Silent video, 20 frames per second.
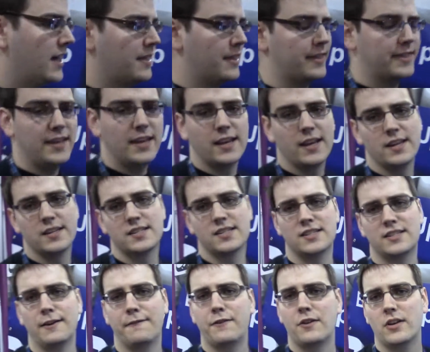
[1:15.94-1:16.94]
The thing
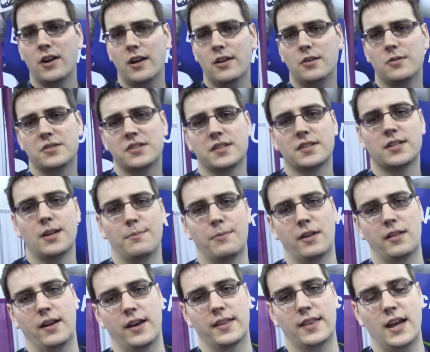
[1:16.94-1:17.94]
is if you're not using
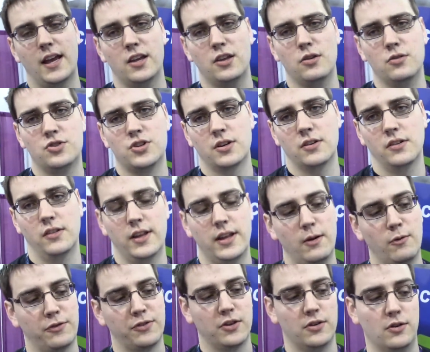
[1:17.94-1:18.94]
something like that, you
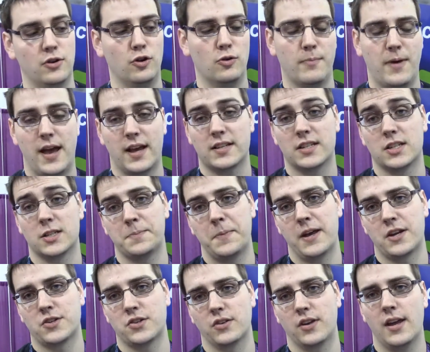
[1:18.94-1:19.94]
generally, with the new Macs
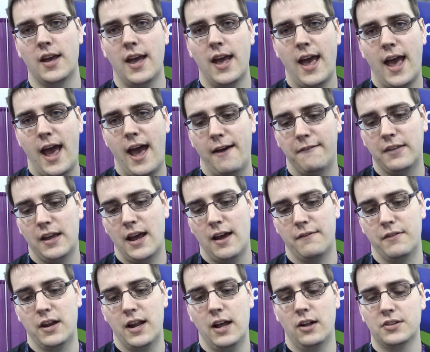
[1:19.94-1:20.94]
especially, have to
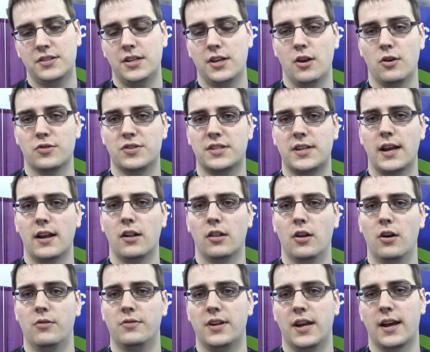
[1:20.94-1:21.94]
have an LTO
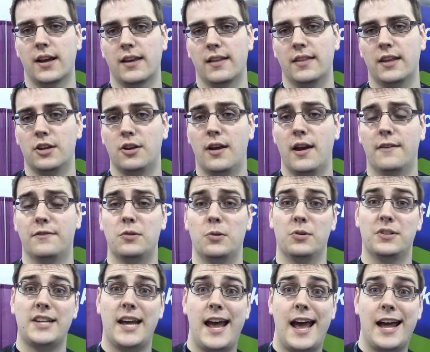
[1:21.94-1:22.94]
standalone deck, and then you have
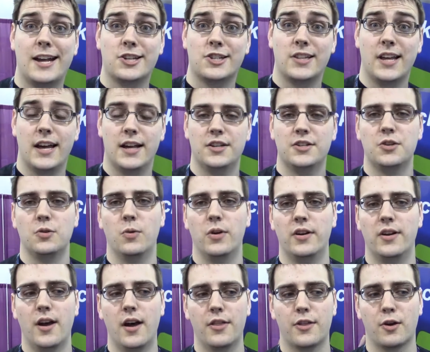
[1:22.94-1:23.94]
to attach that to
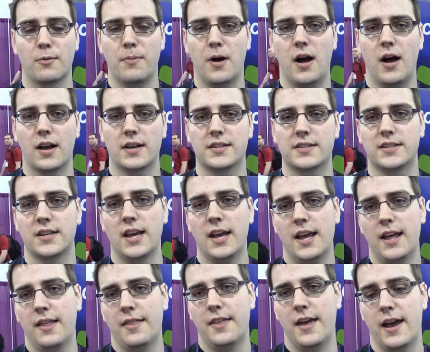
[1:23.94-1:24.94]
another box
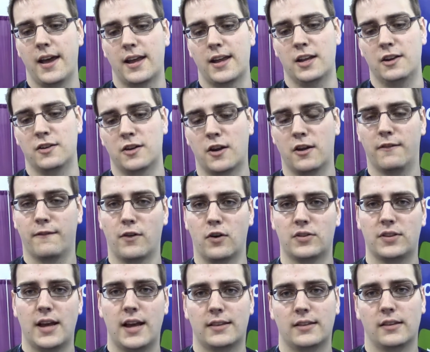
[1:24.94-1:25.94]
that can
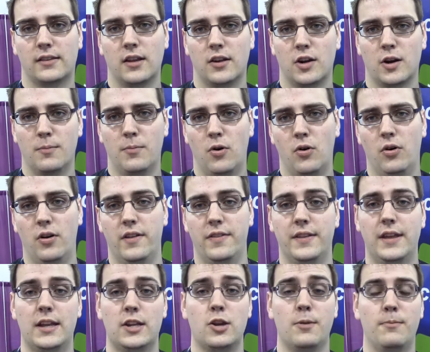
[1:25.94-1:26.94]
convert that to Thunderbolt,
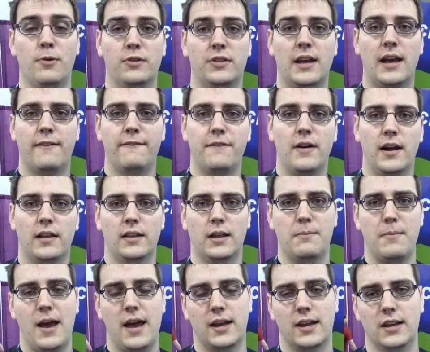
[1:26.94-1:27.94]
and then you put that
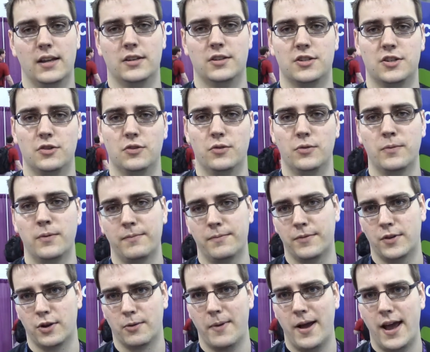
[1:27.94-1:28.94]
finally back into
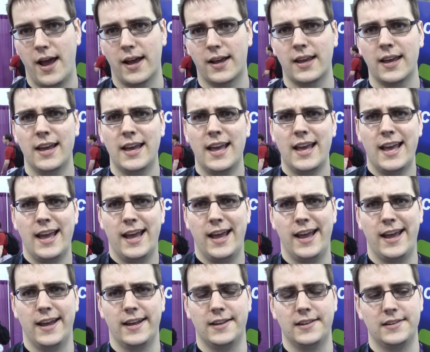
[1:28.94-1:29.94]
your Mac,
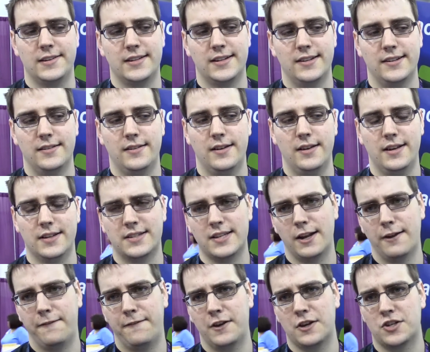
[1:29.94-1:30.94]
and it's
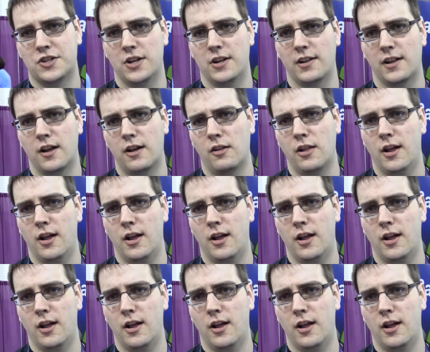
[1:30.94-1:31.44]
inefficient,